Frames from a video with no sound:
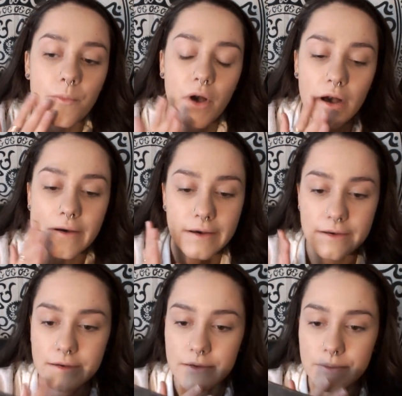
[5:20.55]

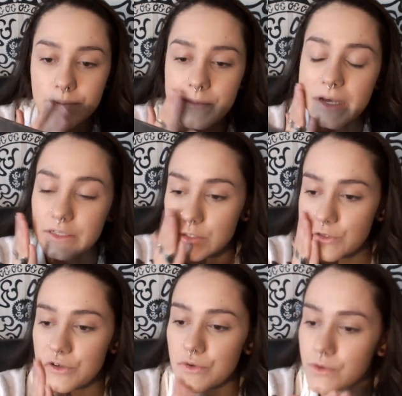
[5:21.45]
I
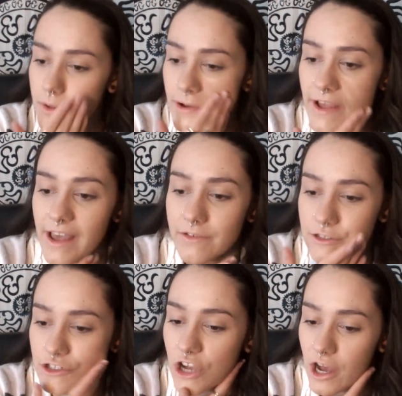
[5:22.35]
do have a
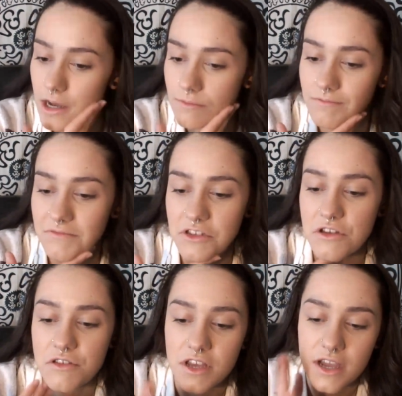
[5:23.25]
job,
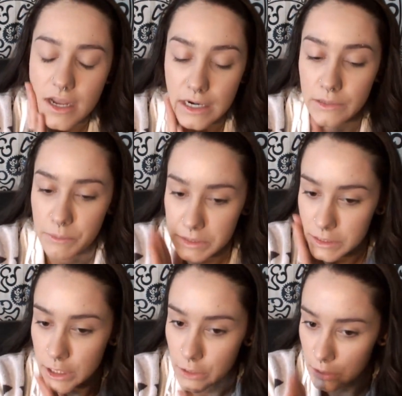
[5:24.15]
so that kind of puts
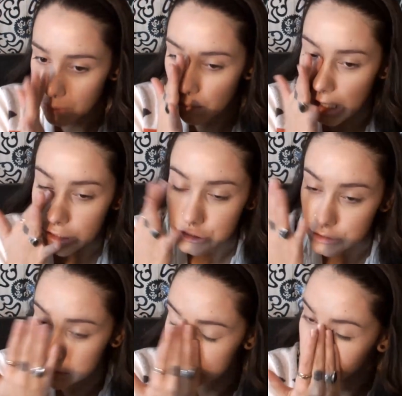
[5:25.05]
a little kibosh
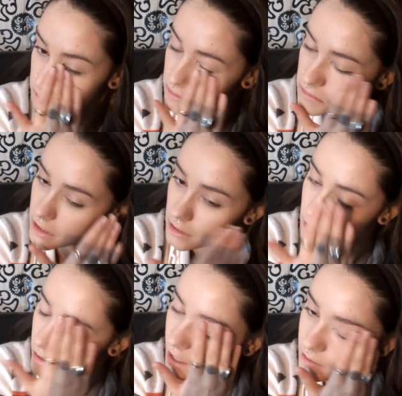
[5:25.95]
on
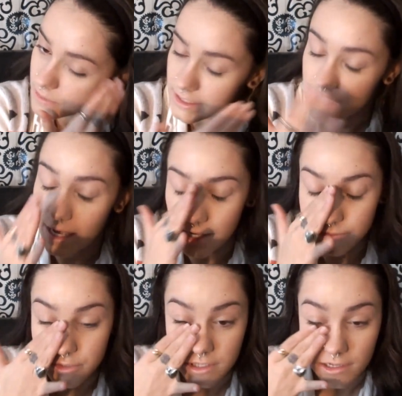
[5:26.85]
my
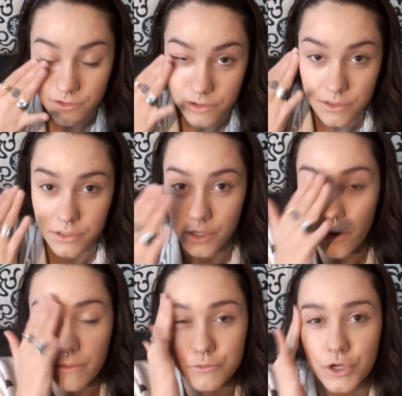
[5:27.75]
time schedule.
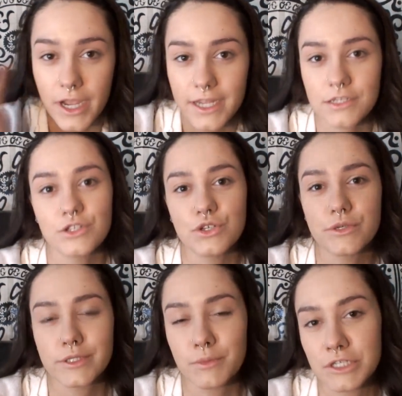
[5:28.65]
So I'm trying to do
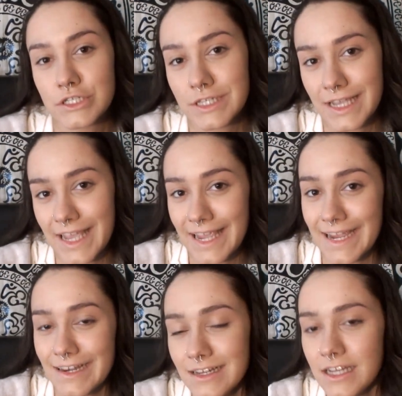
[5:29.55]
as much as I
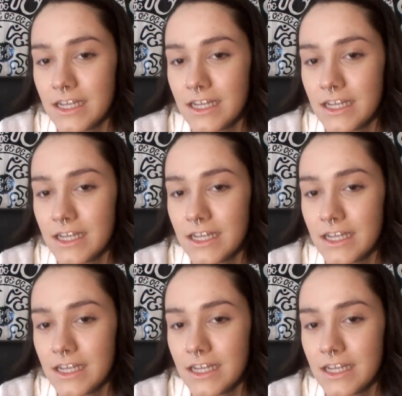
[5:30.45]
can,